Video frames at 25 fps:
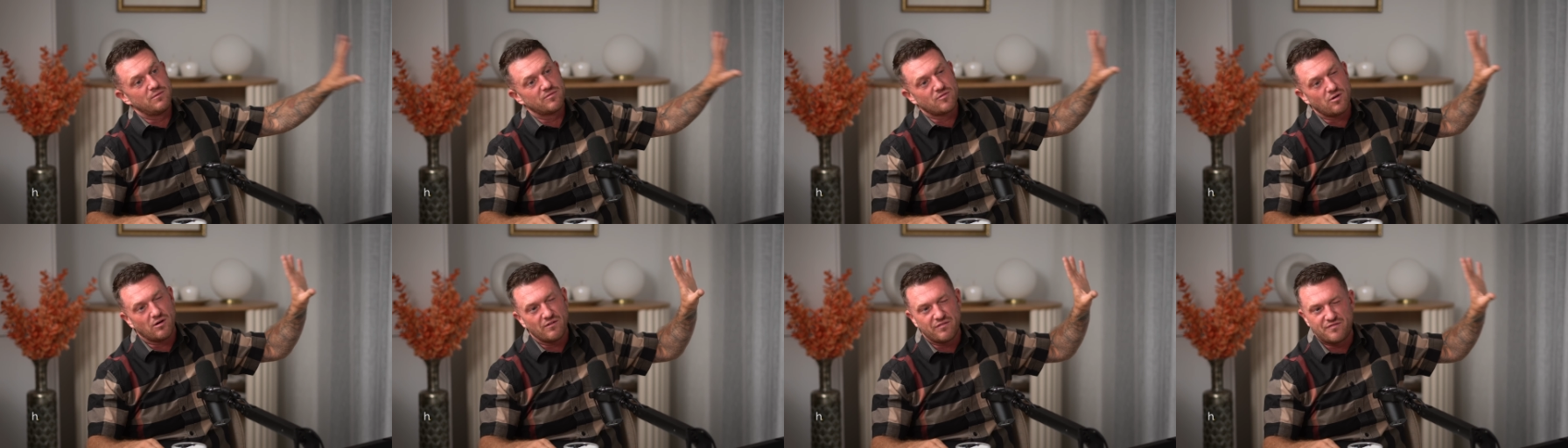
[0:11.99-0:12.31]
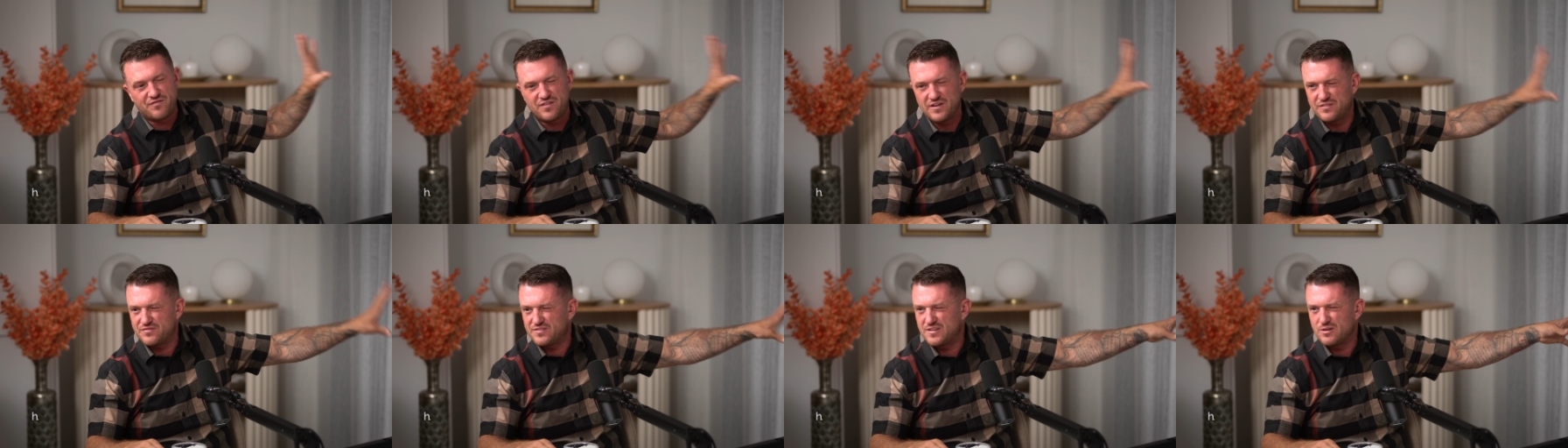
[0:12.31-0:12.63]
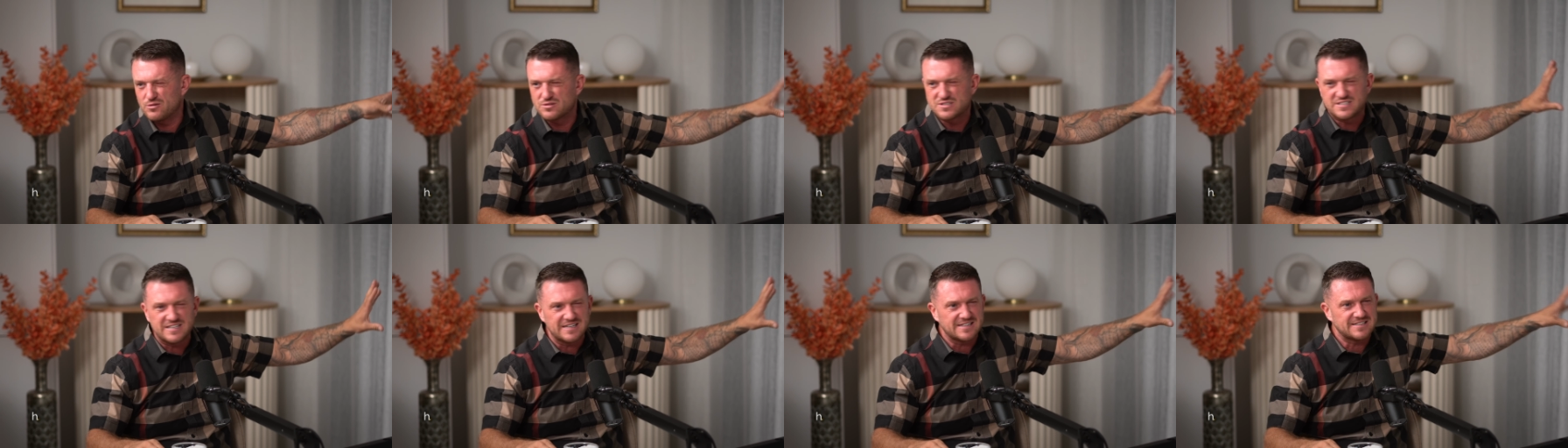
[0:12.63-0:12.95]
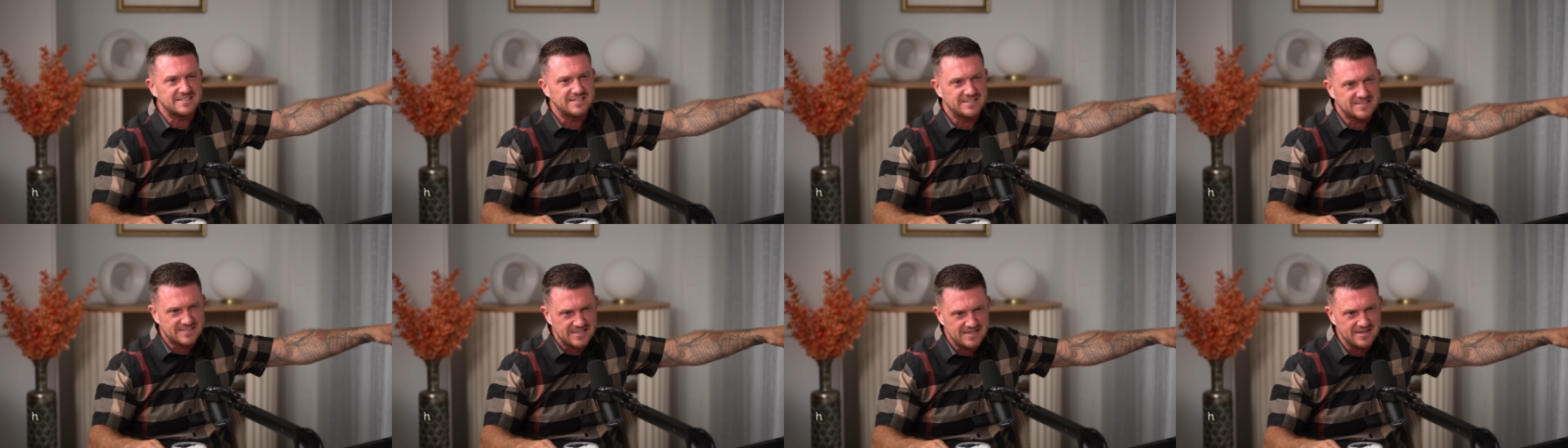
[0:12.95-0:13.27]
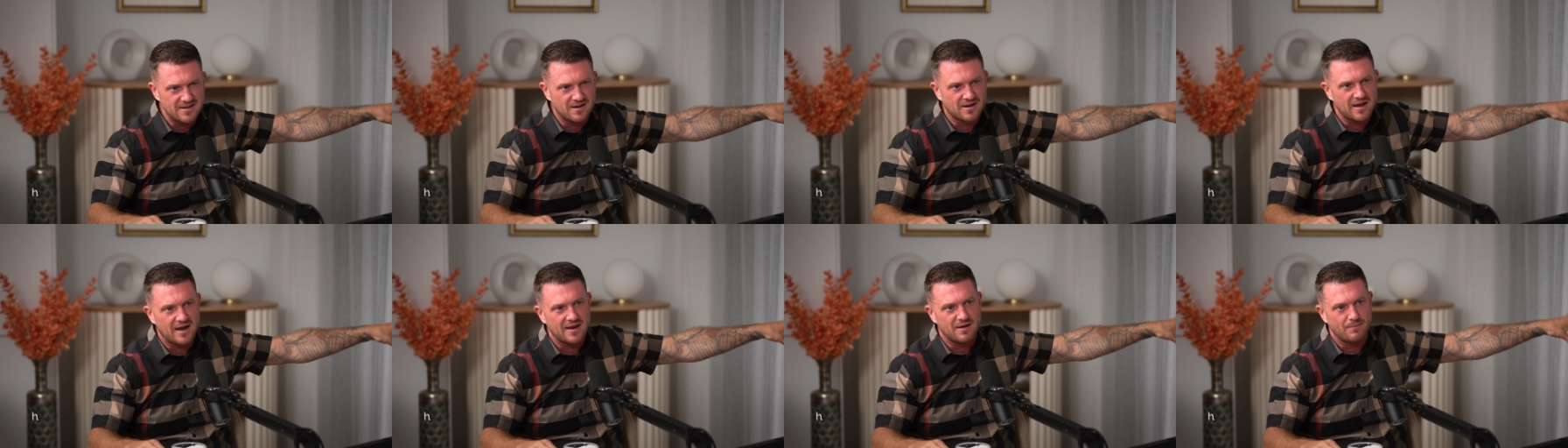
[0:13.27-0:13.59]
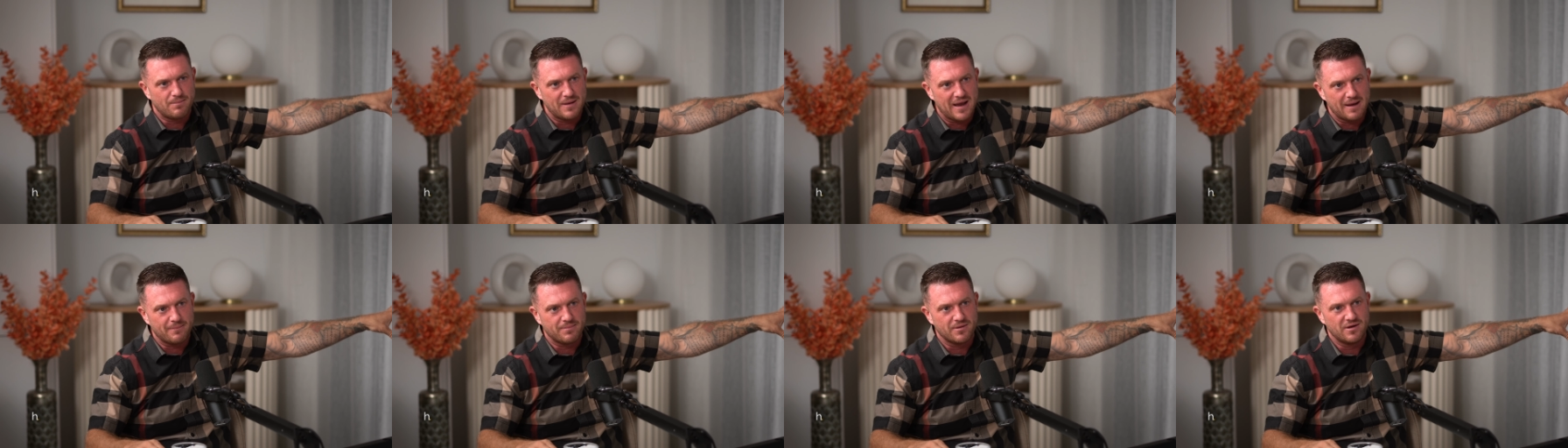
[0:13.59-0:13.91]
We've got a 50 or 60 seater going to
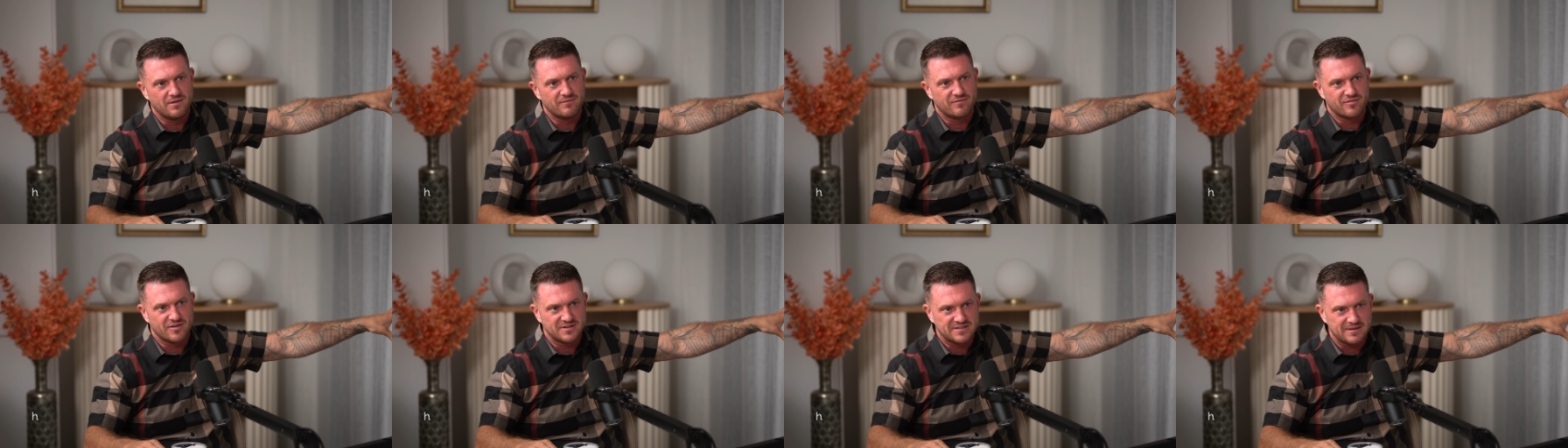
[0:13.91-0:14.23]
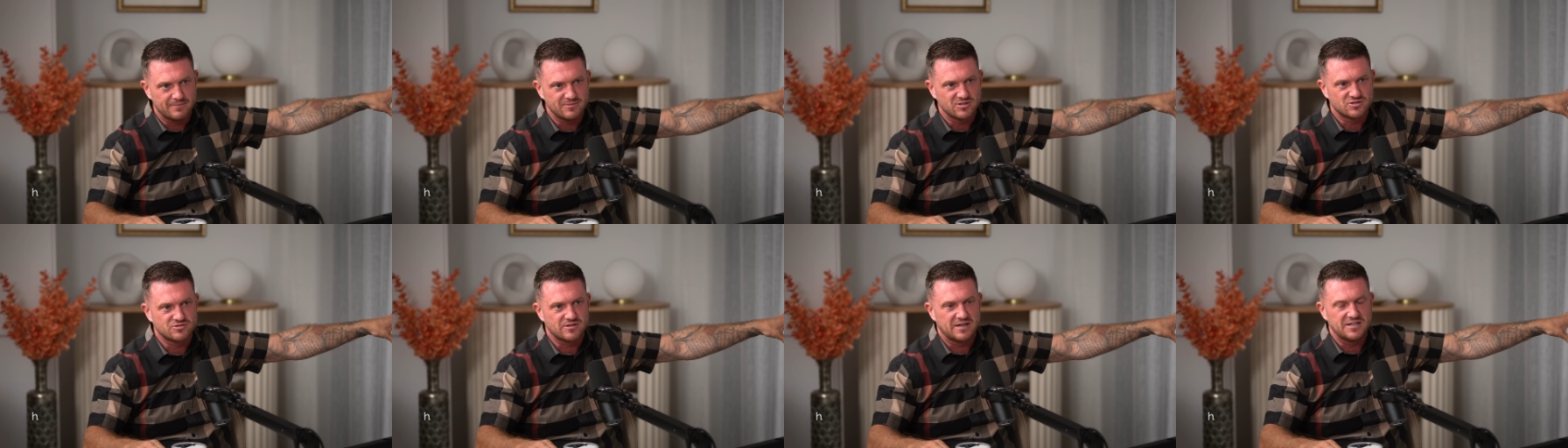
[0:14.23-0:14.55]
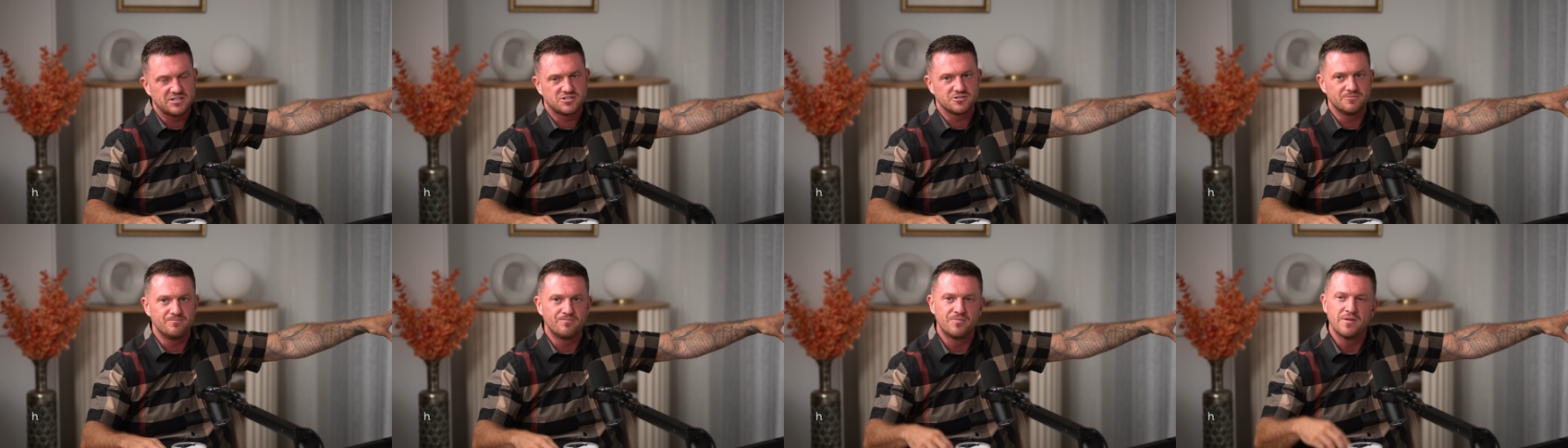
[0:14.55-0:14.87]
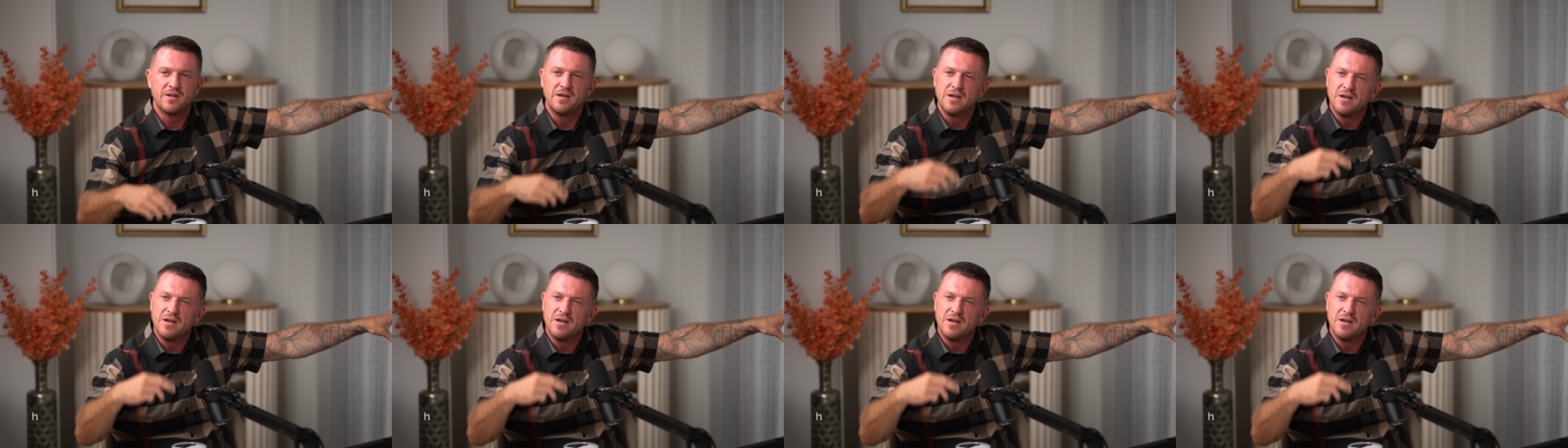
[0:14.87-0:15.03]
Blackburn for a demonstration.